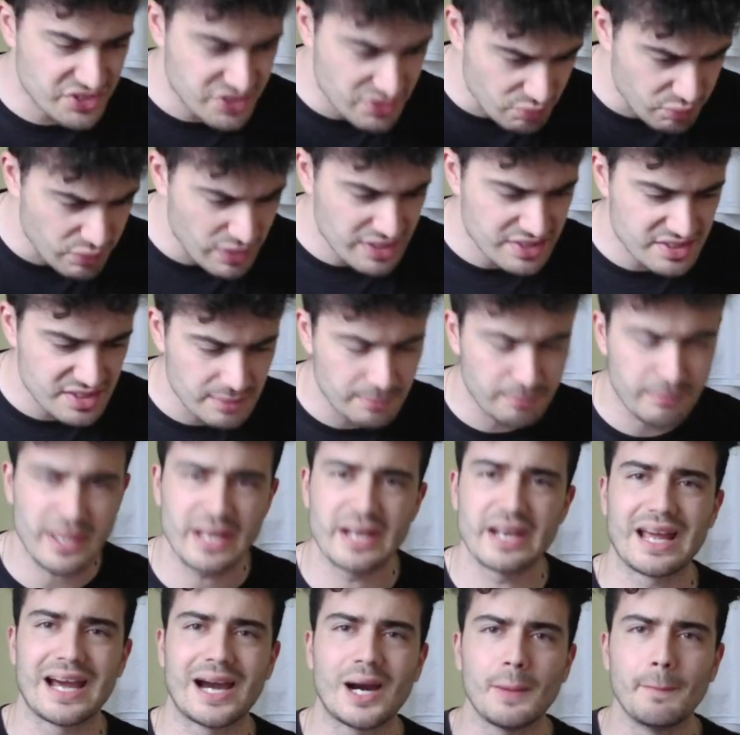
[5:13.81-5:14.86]
really
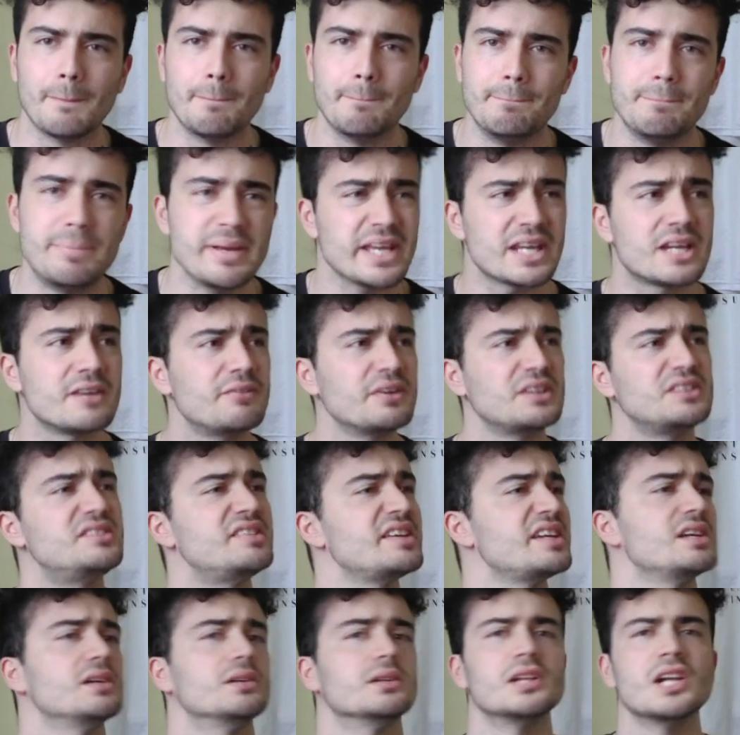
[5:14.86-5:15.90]
cement how big of a
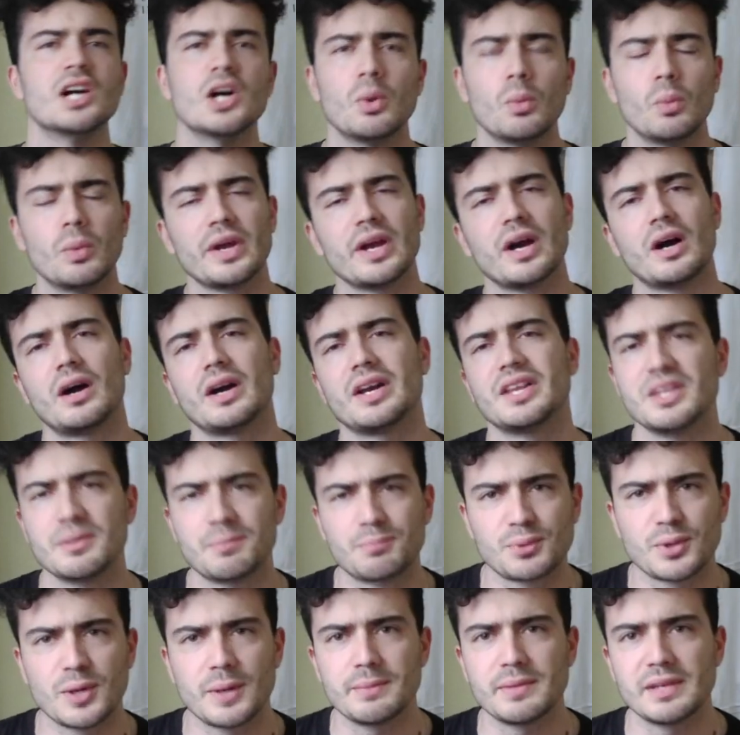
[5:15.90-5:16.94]
deal we are in the
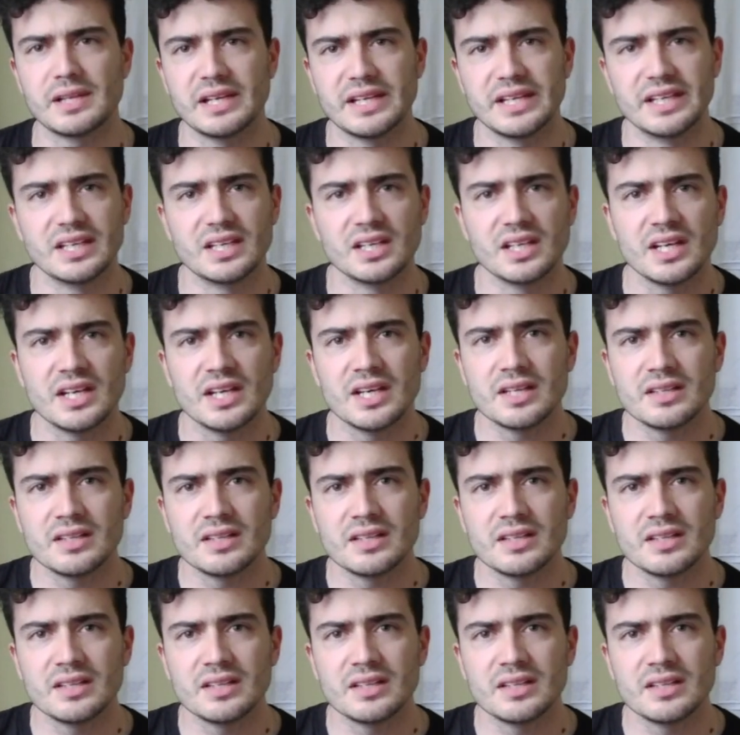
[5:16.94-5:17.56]
Premier League.